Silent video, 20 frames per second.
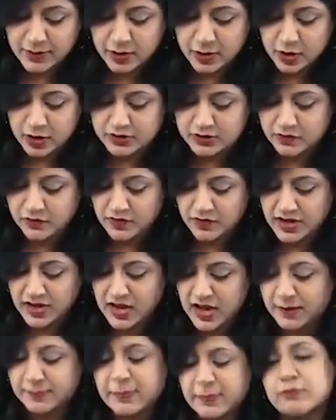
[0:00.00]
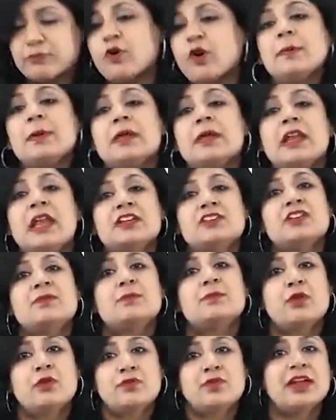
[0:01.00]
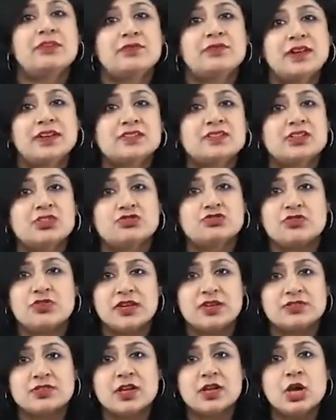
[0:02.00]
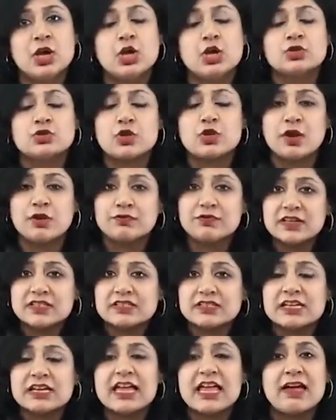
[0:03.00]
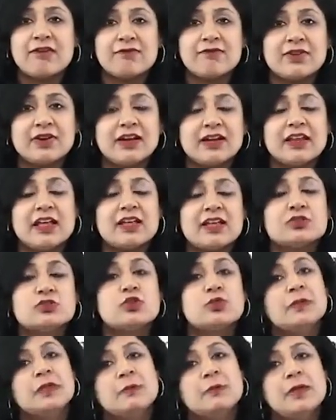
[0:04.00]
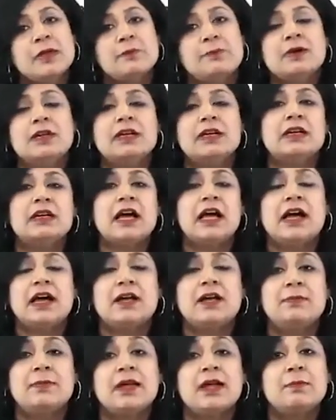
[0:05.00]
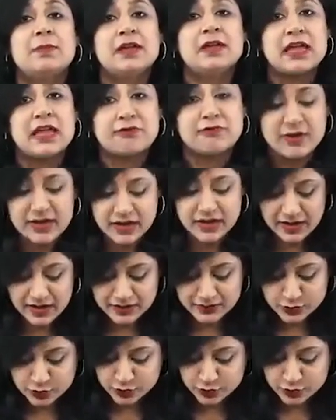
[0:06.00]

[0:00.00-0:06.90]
Because we are performing large number of cataract surgeries. So obviously every day so many people are becoming aphakic and